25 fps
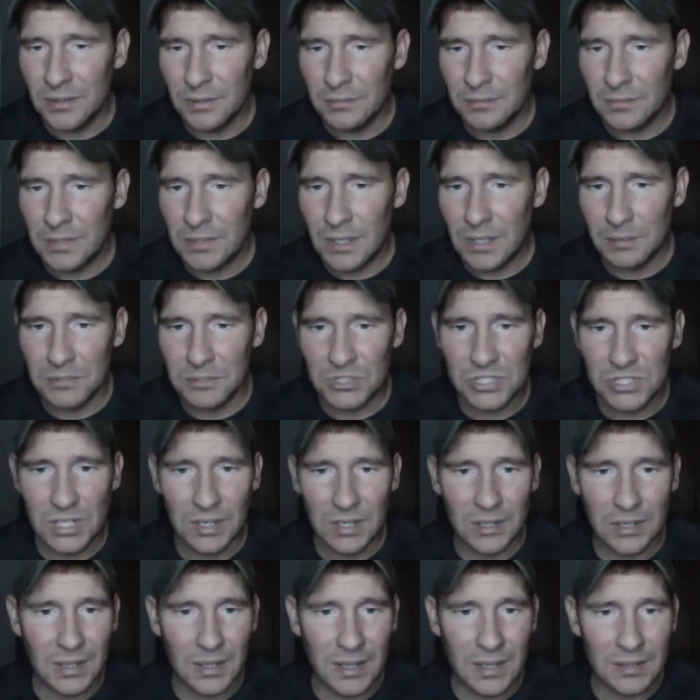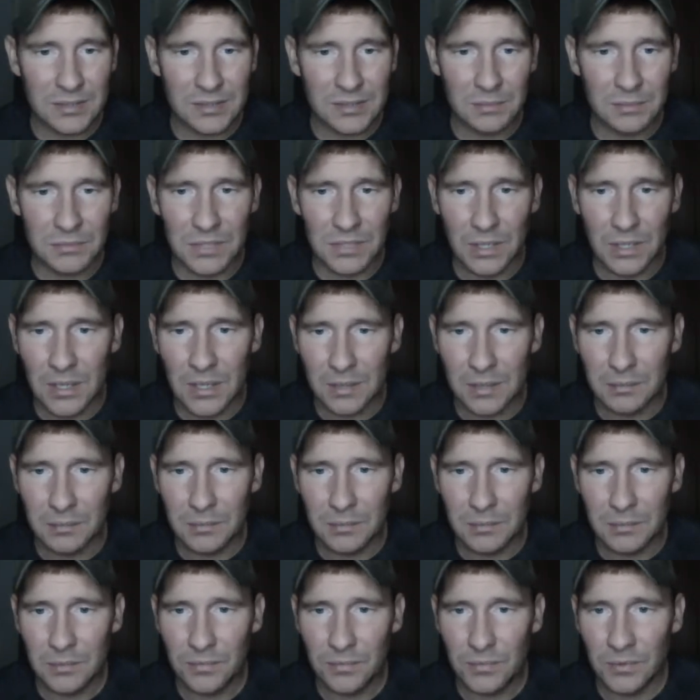come and check it out sometime.
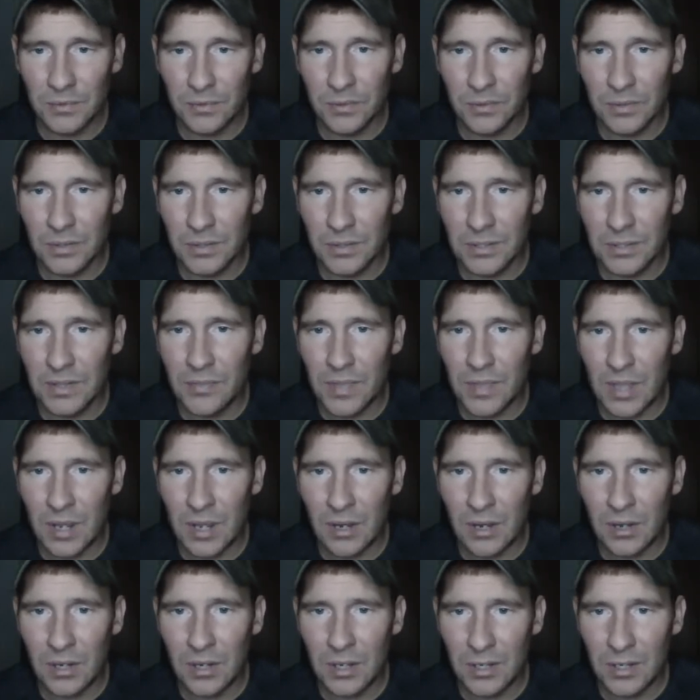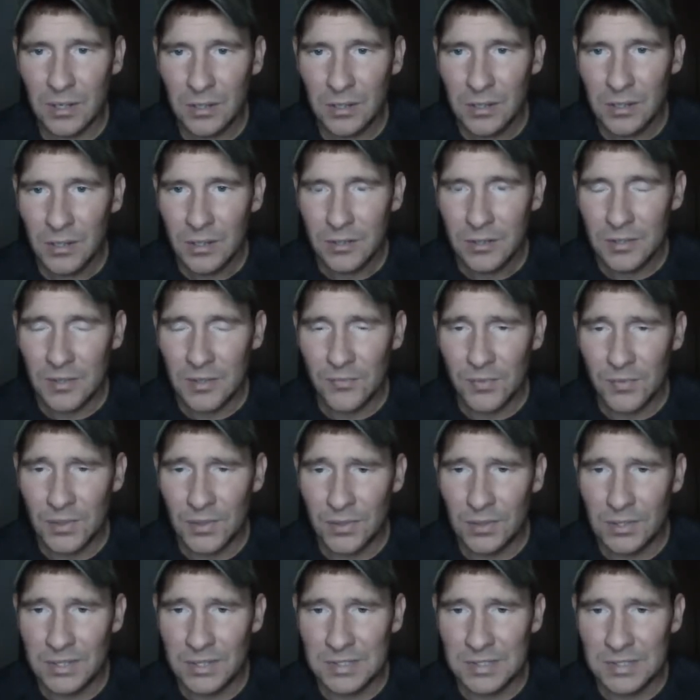If you're in the area, definitely
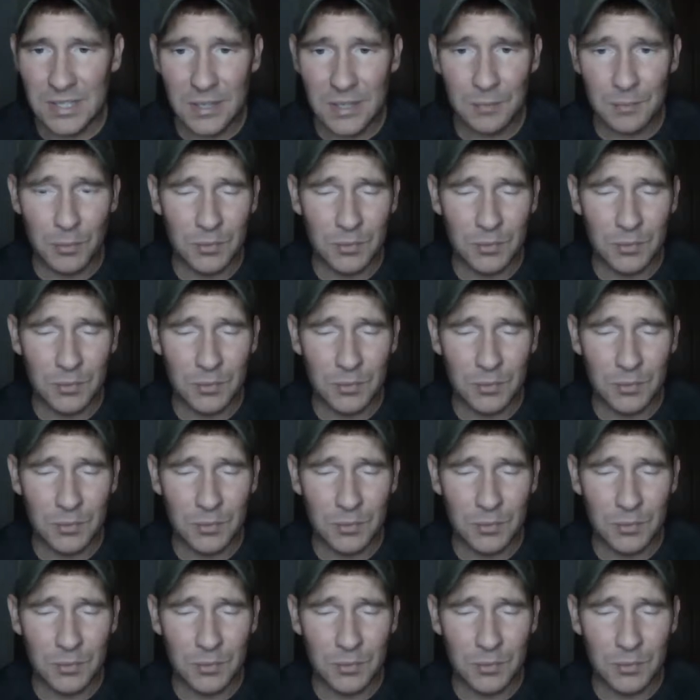look us up.